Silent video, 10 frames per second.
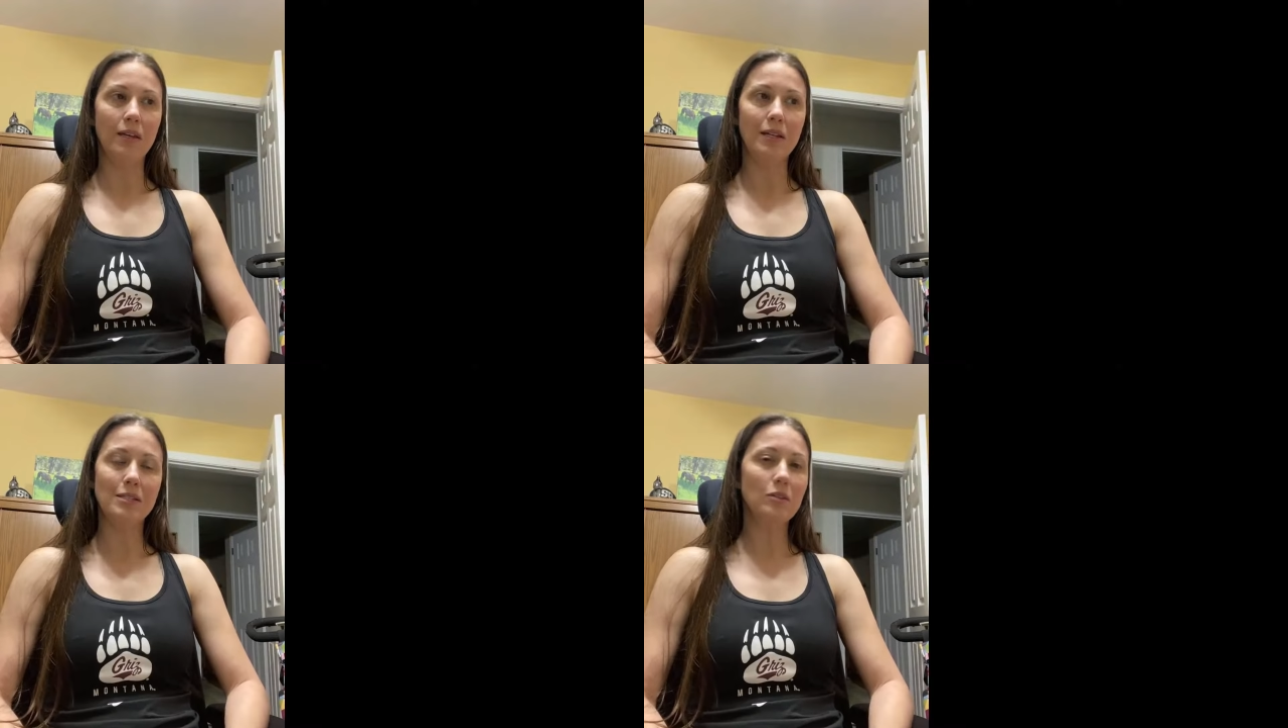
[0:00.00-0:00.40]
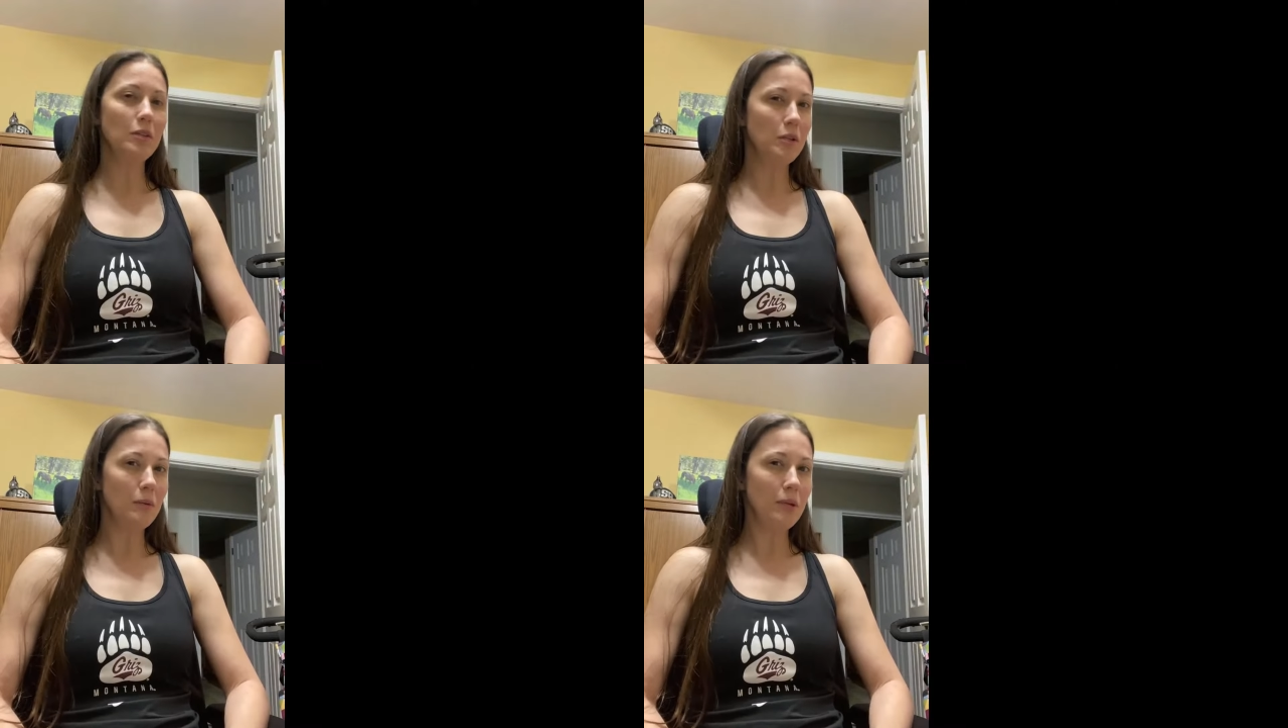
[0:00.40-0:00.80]
it's a
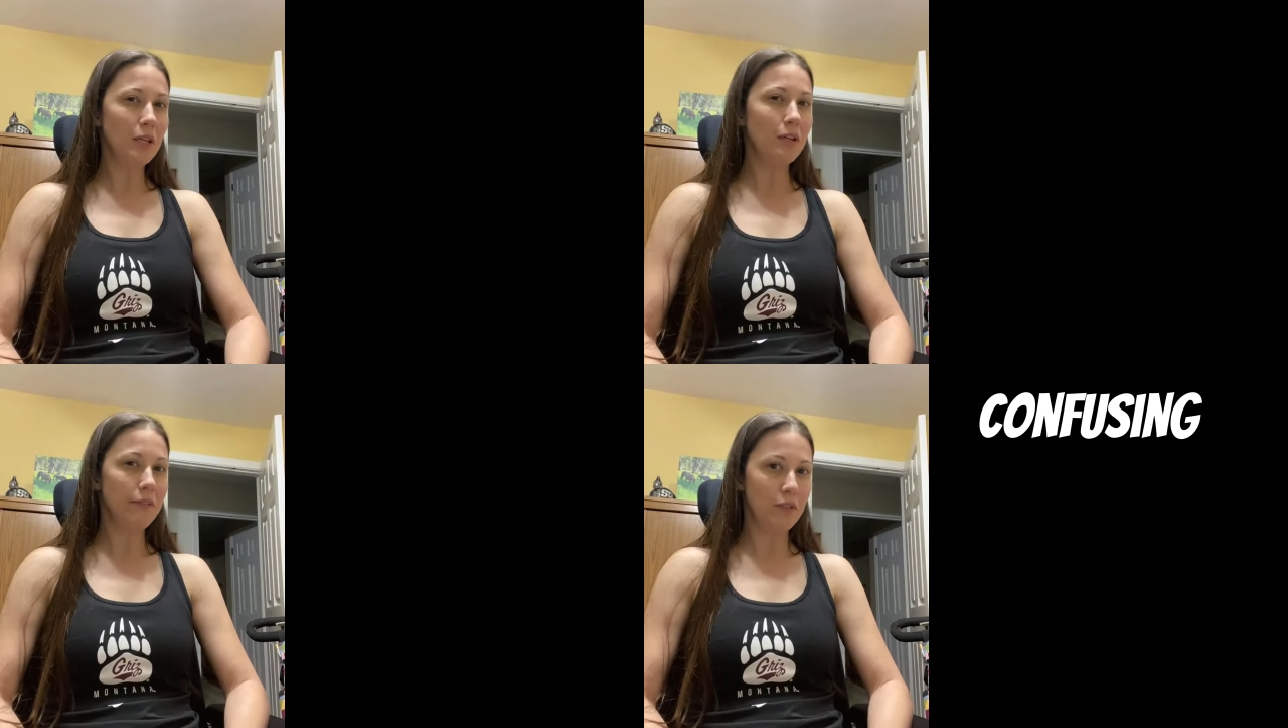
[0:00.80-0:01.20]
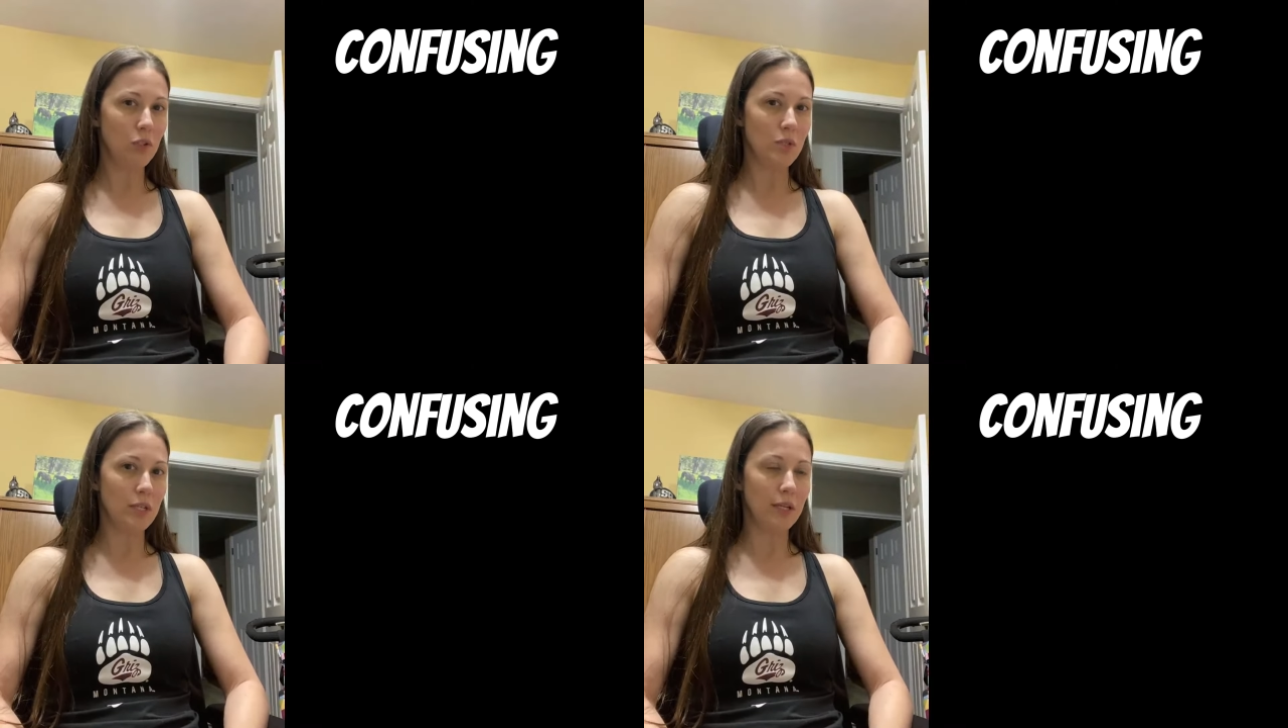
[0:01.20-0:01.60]
little bit
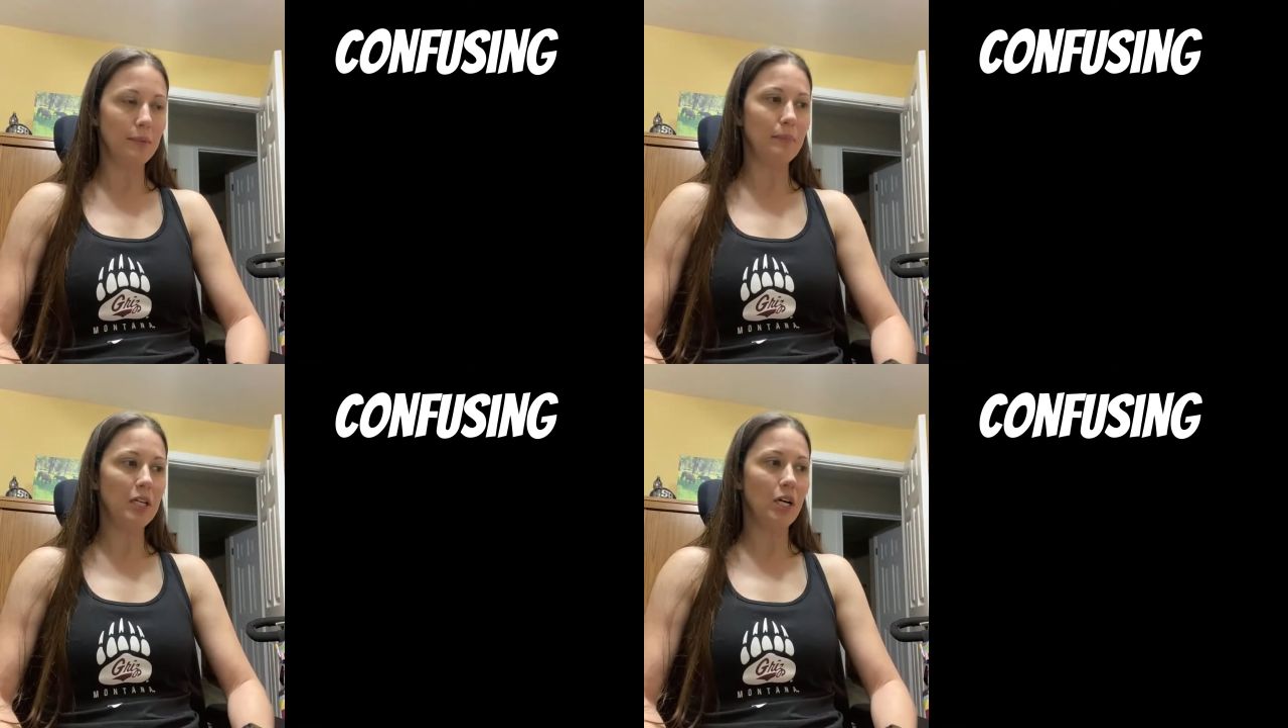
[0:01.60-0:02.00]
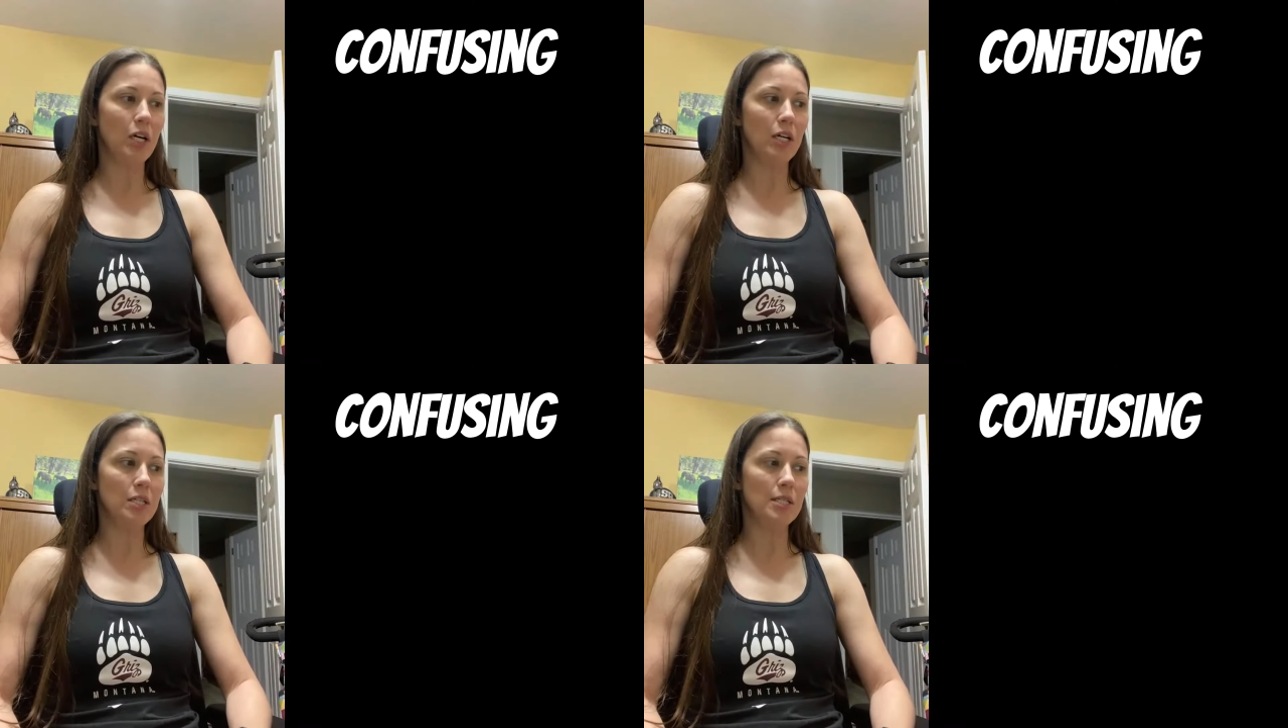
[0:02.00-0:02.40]
confusing
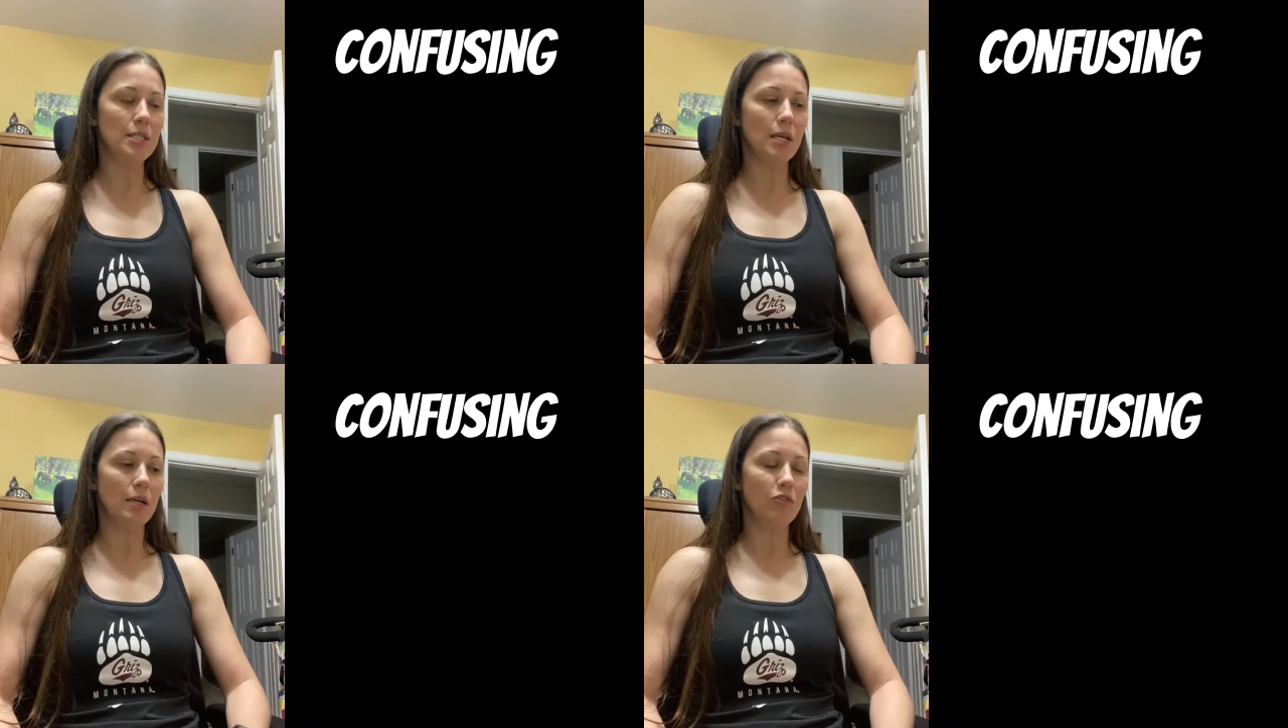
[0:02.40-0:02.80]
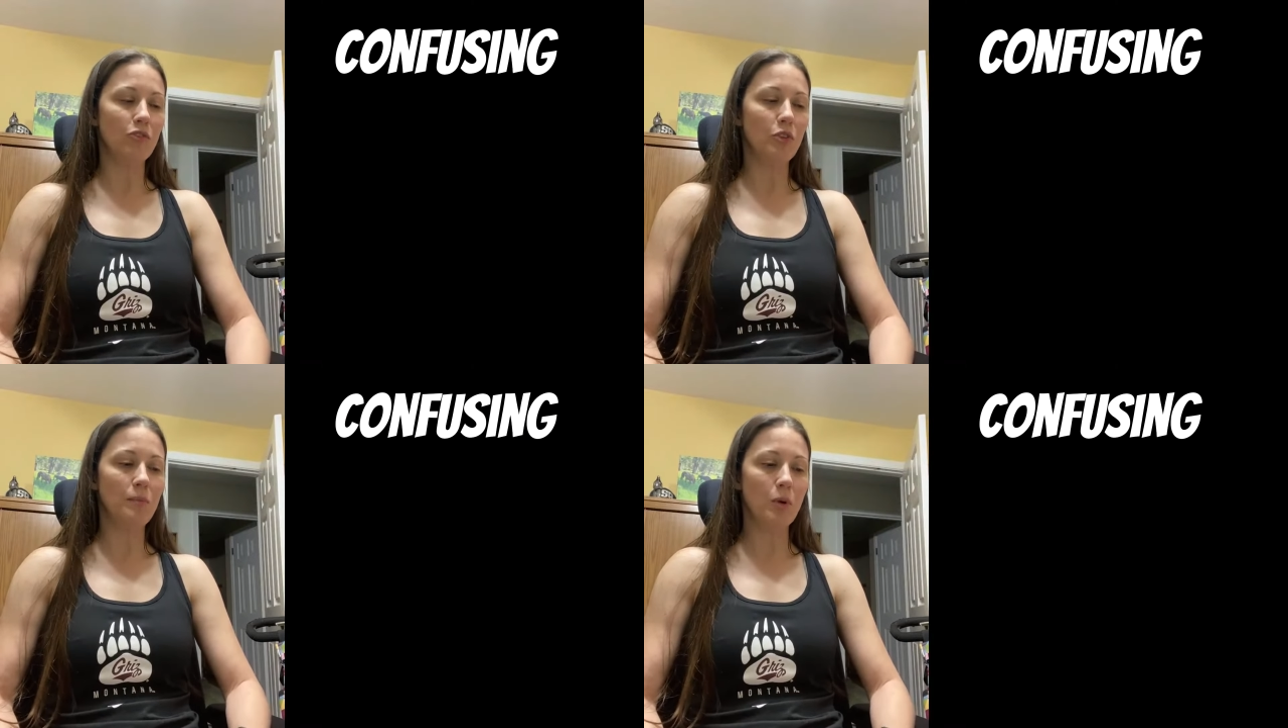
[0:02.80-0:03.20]
because
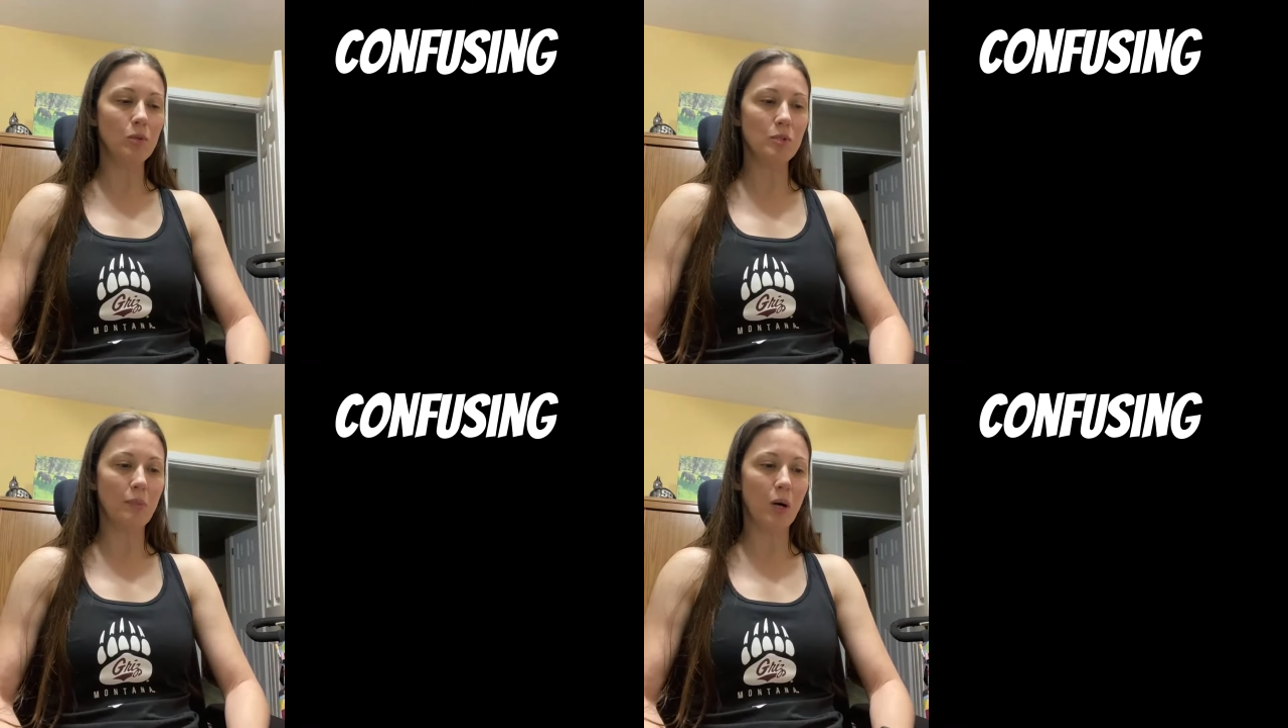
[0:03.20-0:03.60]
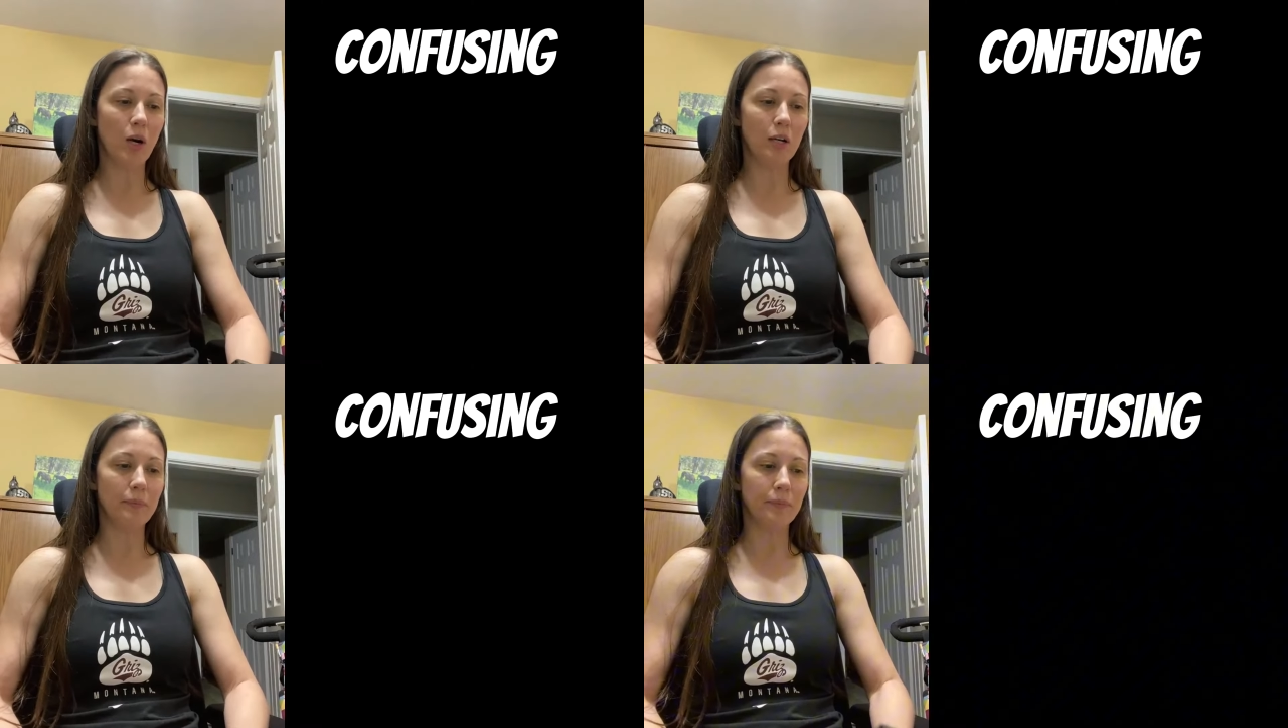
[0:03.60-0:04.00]
for the most
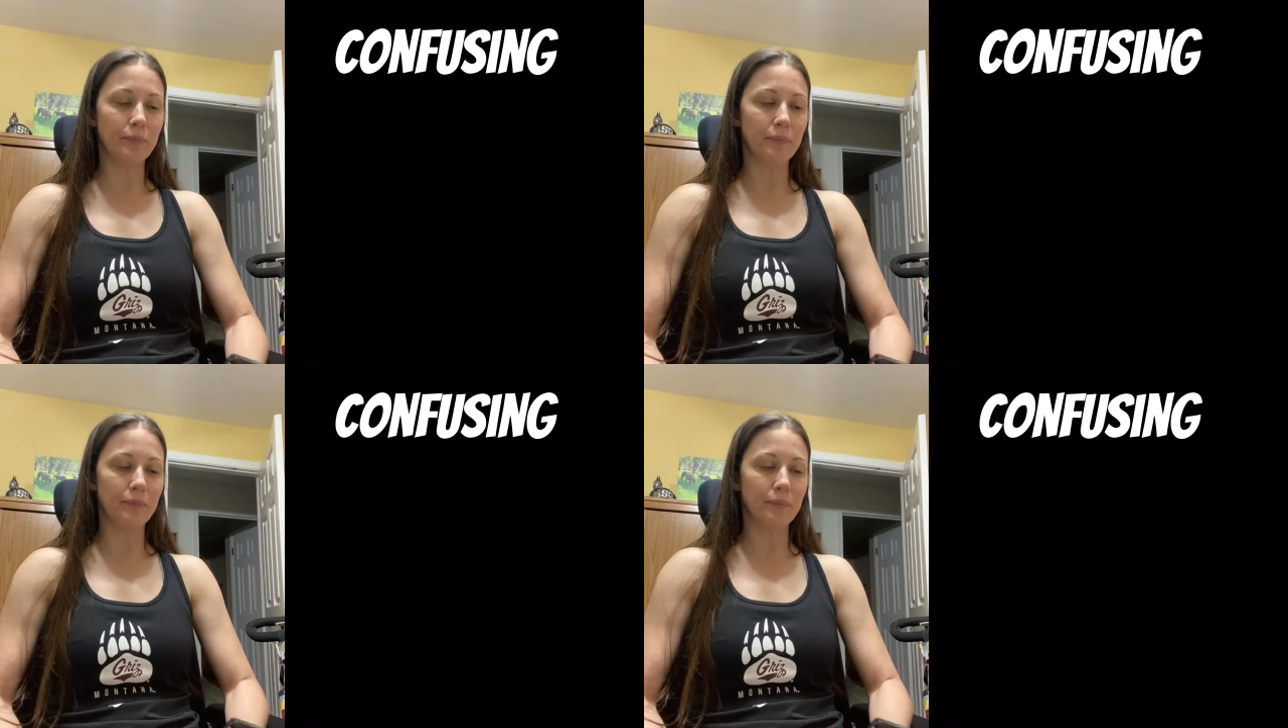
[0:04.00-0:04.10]
part,